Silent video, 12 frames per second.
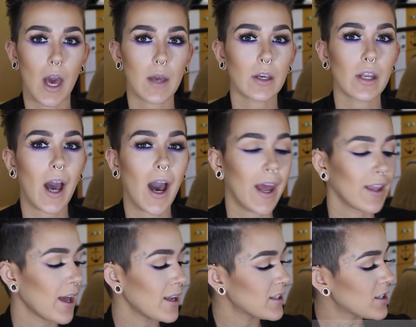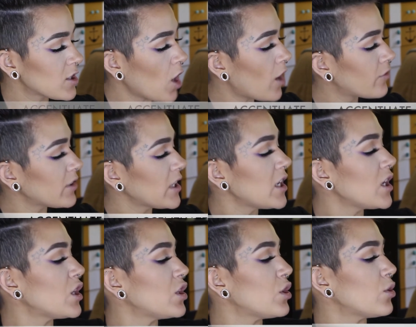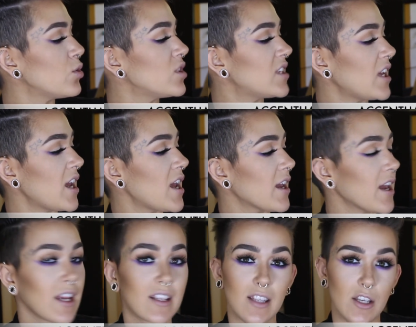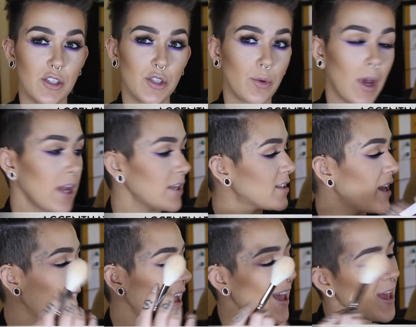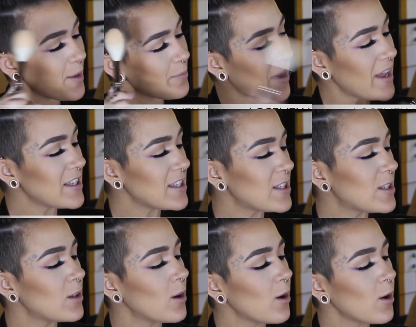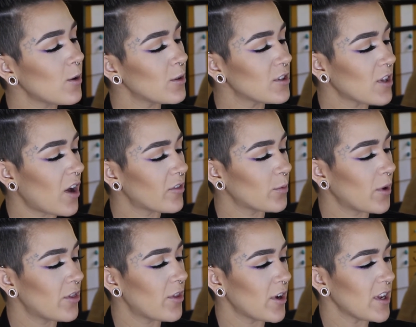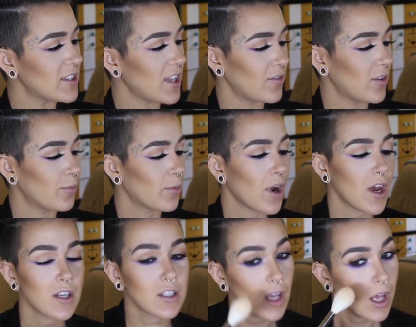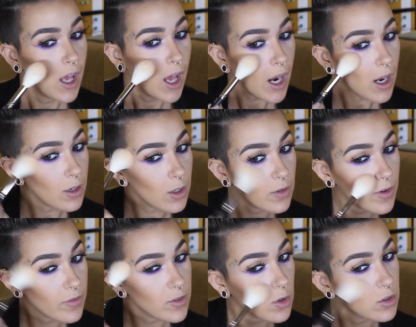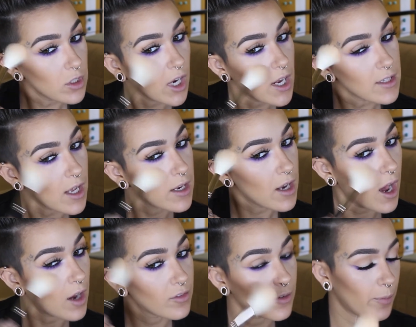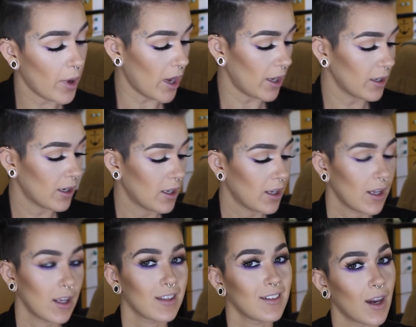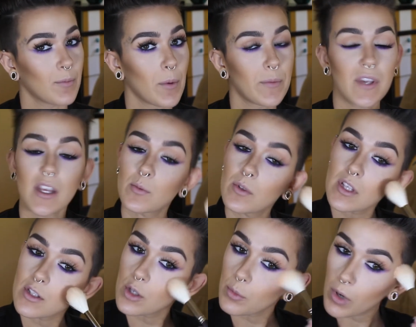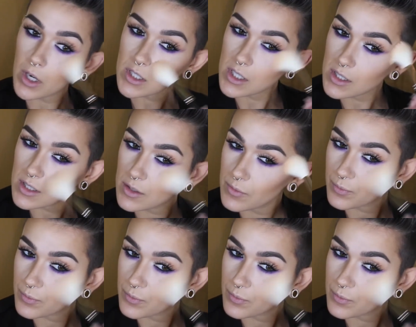I'm gonna highlight softly using Accentuate and my So Soft 137 brush. I don't know if I've told you guys enough, but yeah, I'm obsessed with these new brushes.